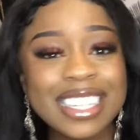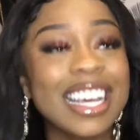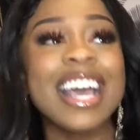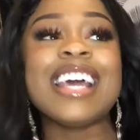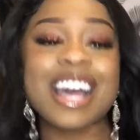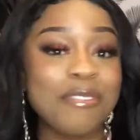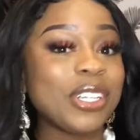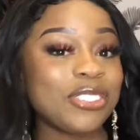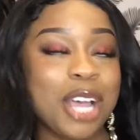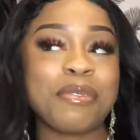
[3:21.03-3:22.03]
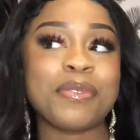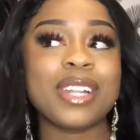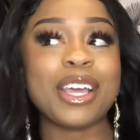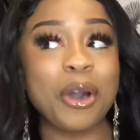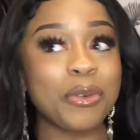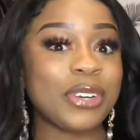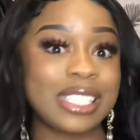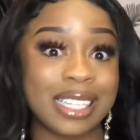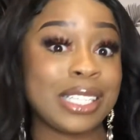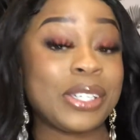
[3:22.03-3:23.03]
And I've been driving for over
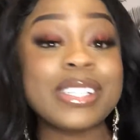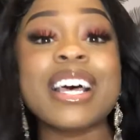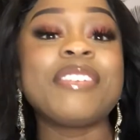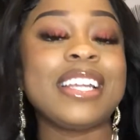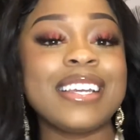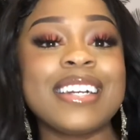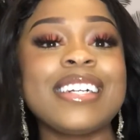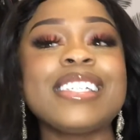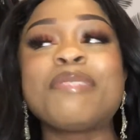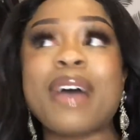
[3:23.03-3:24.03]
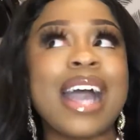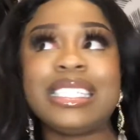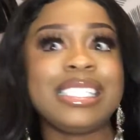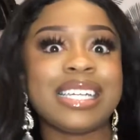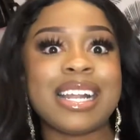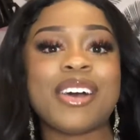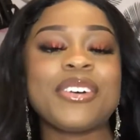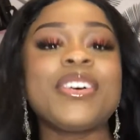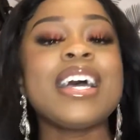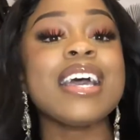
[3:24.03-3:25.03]
6 or 7 years, but I just didn't know.
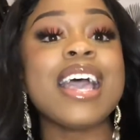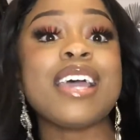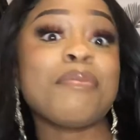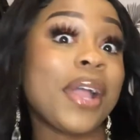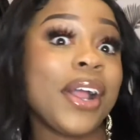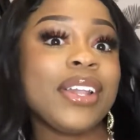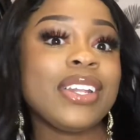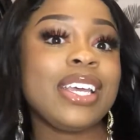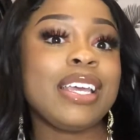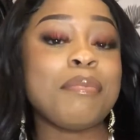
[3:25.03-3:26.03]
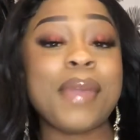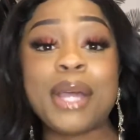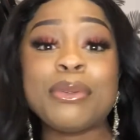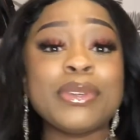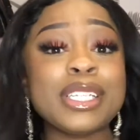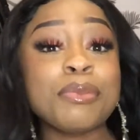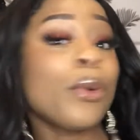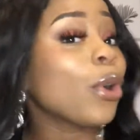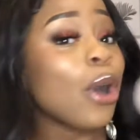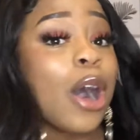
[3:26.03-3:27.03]
And apparently manual is more
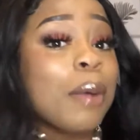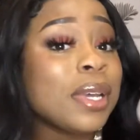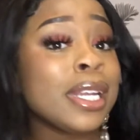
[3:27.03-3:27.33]
common